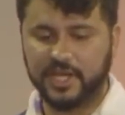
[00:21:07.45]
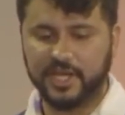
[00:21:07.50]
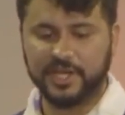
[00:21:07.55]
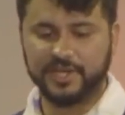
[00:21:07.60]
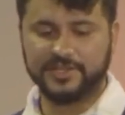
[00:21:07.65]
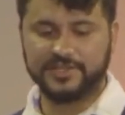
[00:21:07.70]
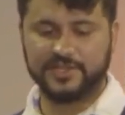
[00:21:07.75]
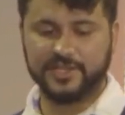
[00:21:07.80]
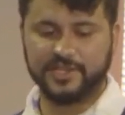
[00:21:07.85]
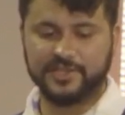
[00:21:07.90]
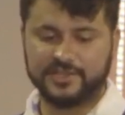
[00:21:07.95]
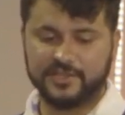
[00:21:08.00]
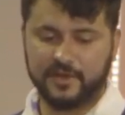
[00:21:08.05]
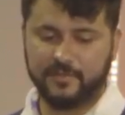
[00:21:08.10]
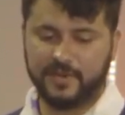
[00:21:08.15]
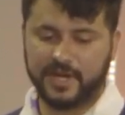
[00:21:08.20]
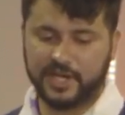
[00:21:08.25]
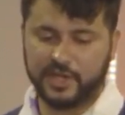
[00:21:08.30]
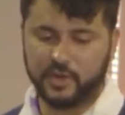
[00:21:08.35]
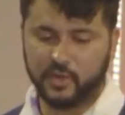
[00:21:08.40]
he sees
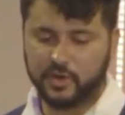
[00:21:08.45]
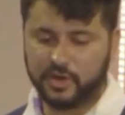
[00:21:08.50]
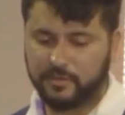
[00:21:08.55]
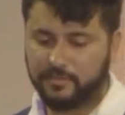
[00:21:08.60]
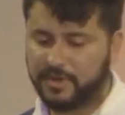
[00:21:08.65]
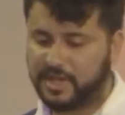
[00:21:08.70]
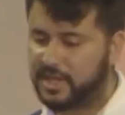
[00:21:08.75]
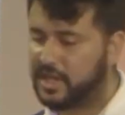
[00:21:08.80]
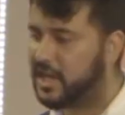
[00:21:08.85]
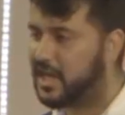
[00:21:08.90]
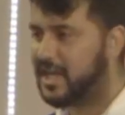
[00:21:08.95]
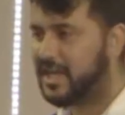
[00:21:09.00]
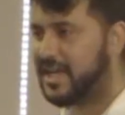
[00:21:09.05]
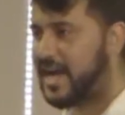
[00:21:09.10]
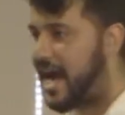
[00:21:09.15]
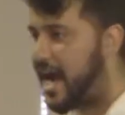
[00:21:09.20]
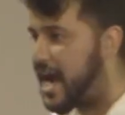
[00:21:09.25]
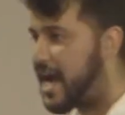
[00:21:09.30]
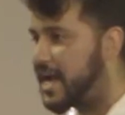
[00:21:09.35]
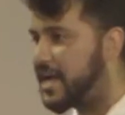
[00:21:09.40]
somebody who can be
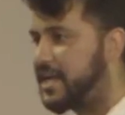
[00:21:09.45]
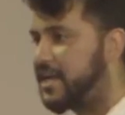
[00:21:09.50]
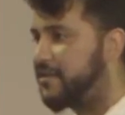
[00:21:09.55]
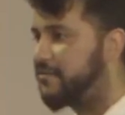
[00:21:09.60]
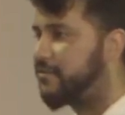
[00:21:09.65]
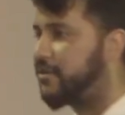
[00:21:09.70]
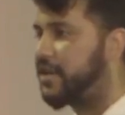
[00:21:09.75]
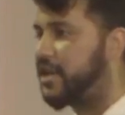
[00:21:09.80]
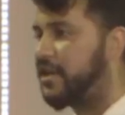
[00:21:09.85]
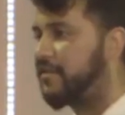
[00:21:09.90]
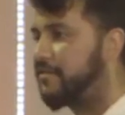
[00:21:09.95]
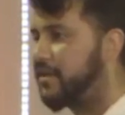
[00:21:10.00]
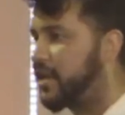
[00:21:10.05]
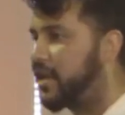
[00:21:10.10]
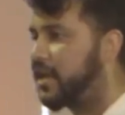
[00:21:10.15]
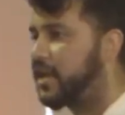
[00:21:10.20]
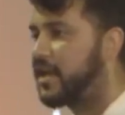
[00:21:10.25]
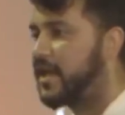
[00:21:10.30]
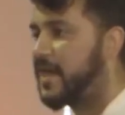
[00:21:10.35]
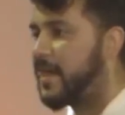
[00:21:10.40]
kind and
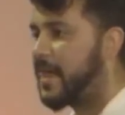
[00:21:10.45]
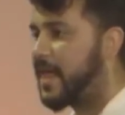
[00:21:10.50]
forgiving